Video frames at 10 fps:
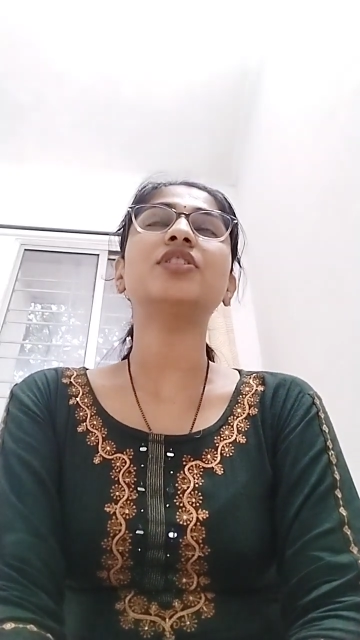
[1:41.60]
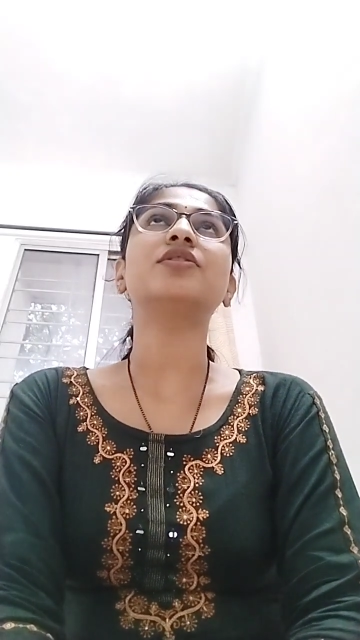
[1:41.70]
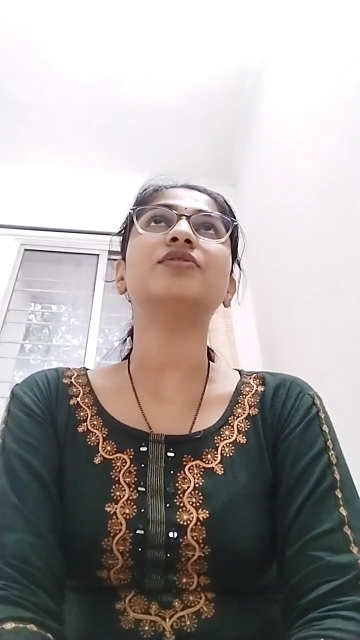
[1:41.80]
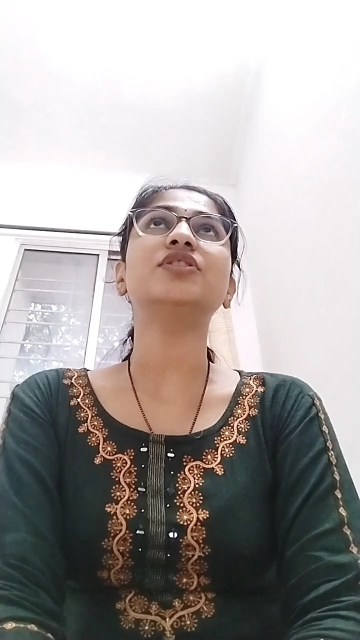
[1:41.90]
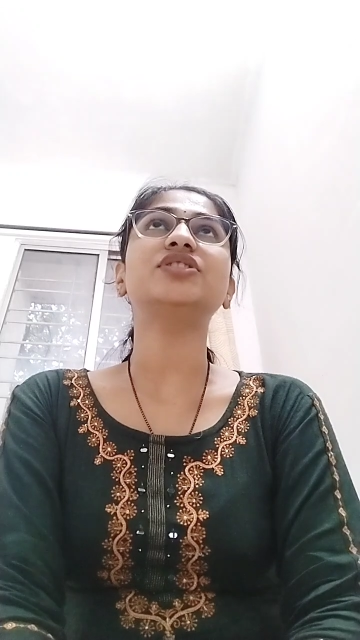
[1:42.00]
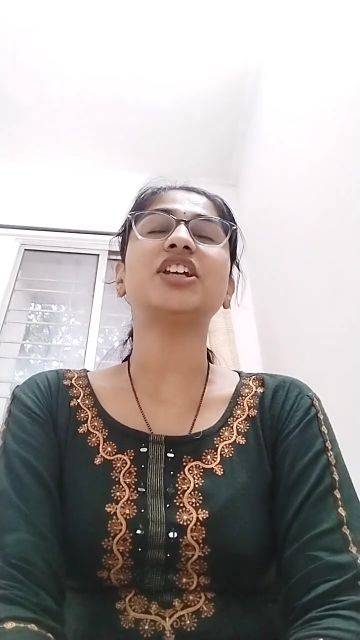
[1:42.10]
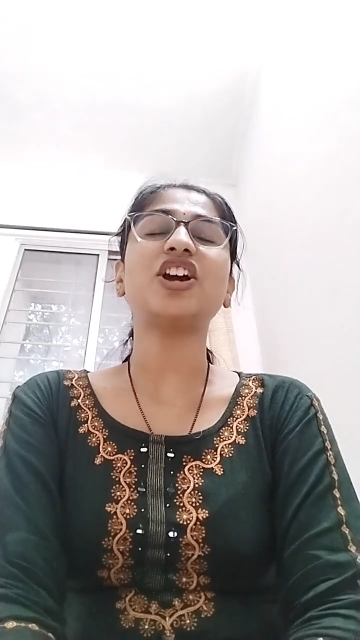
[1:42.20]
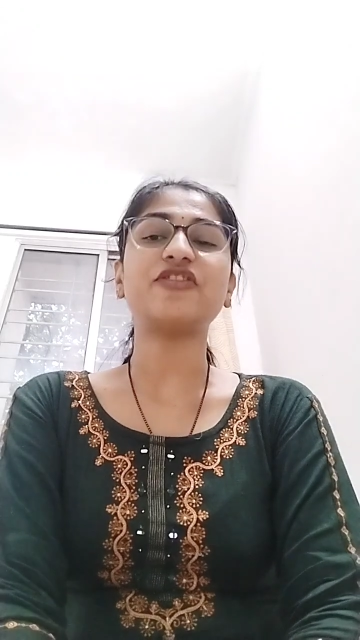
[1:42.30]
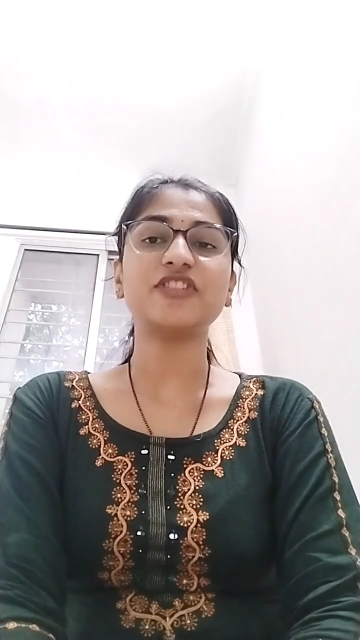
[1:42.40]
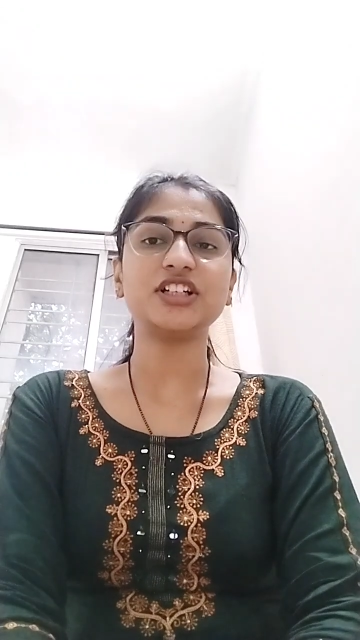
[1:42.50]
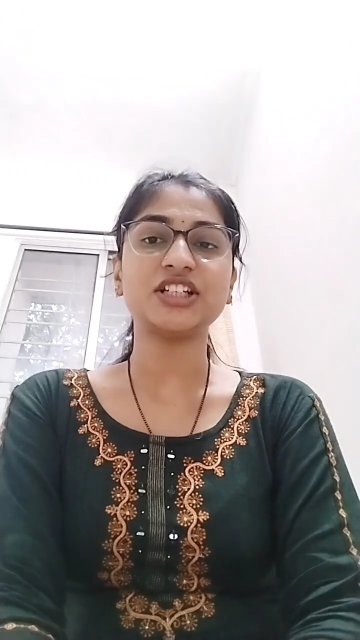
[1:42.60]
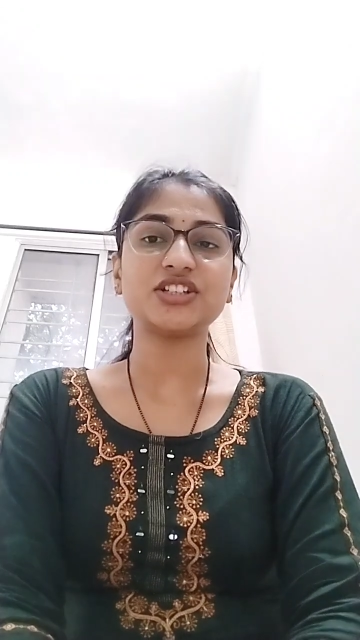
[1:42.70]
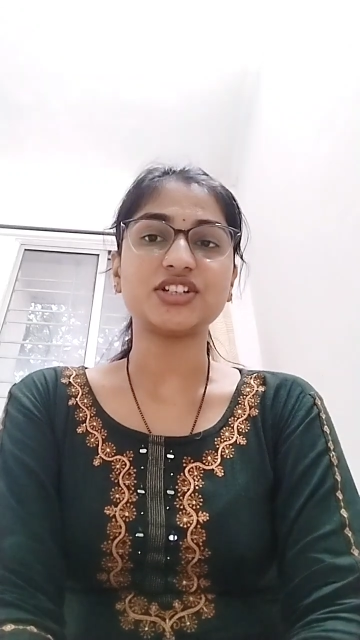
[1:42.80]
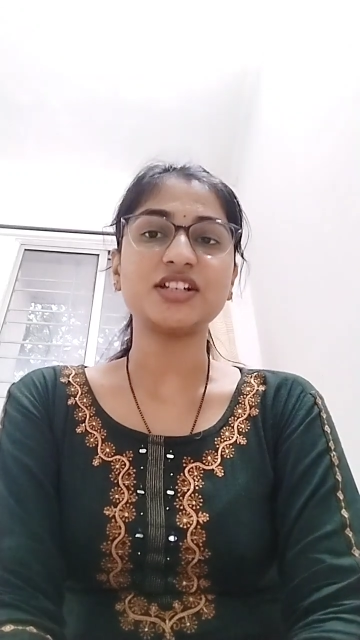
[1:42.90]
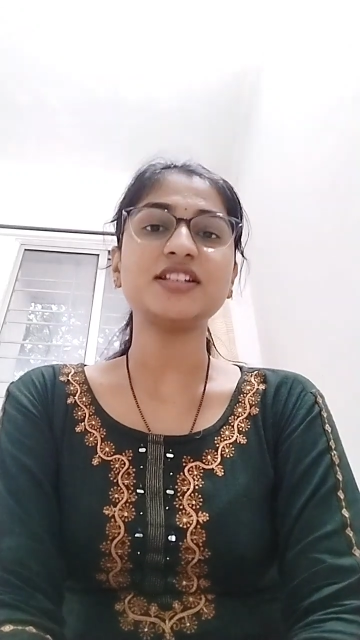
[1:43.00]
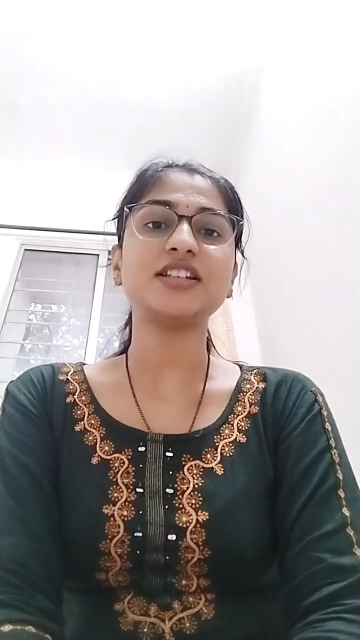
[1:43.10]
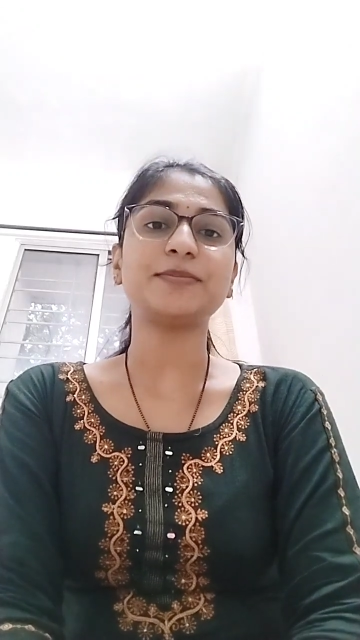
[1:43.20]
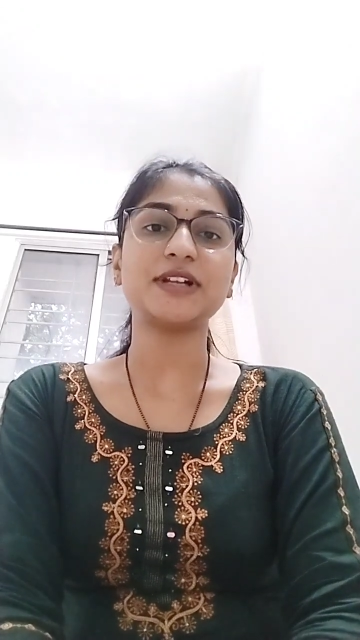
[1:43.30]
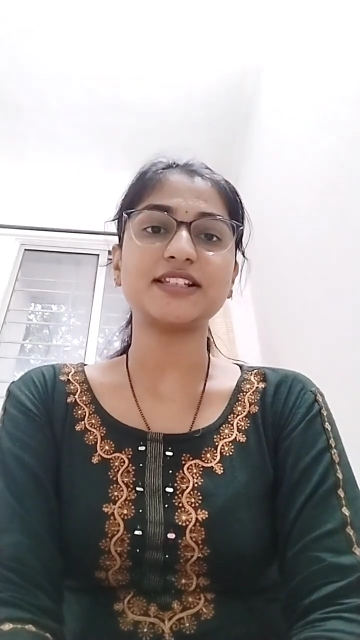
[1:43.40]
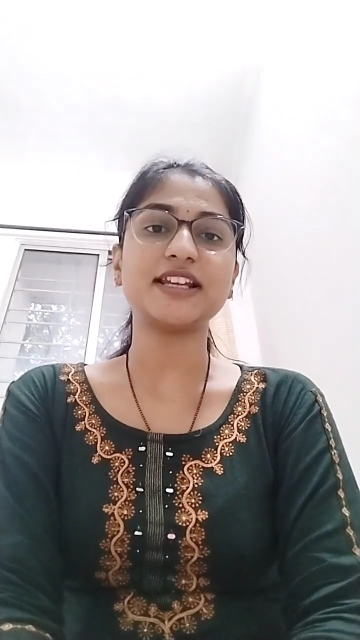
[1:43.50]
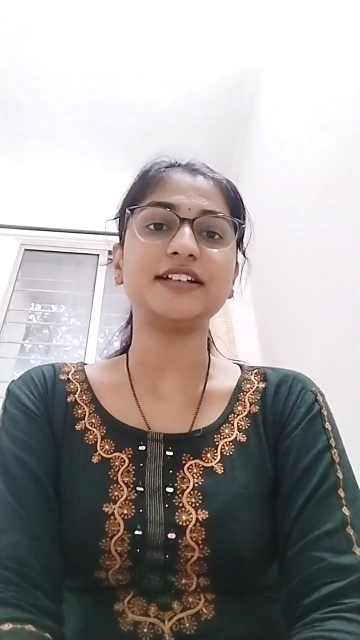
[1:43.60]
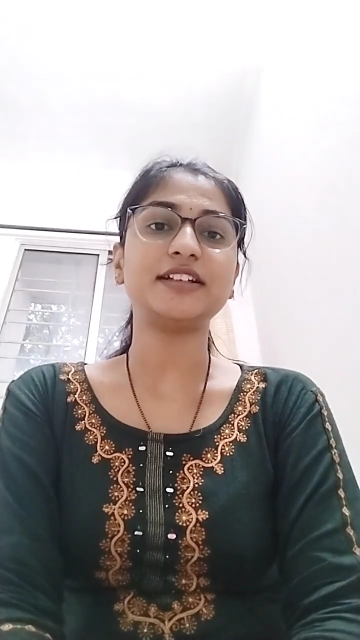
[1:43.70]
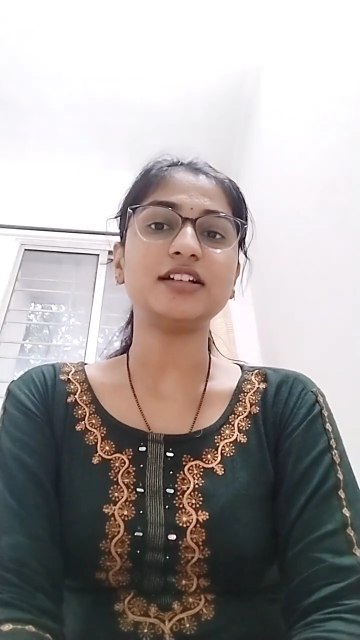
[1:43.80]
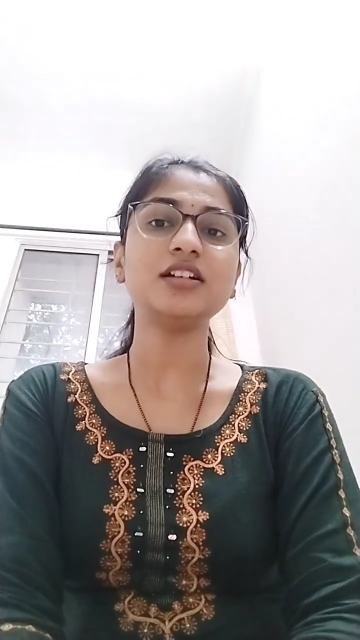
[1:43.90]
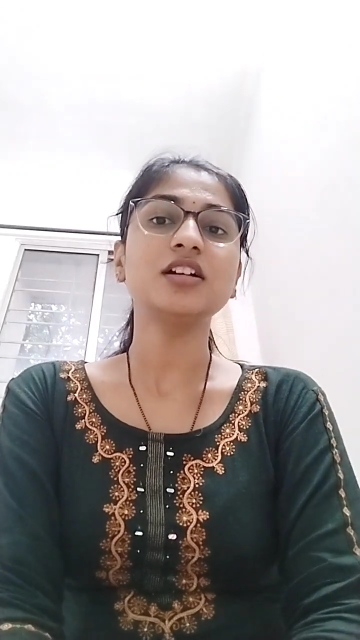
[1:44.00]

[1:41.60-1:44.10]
worsening of conditions present,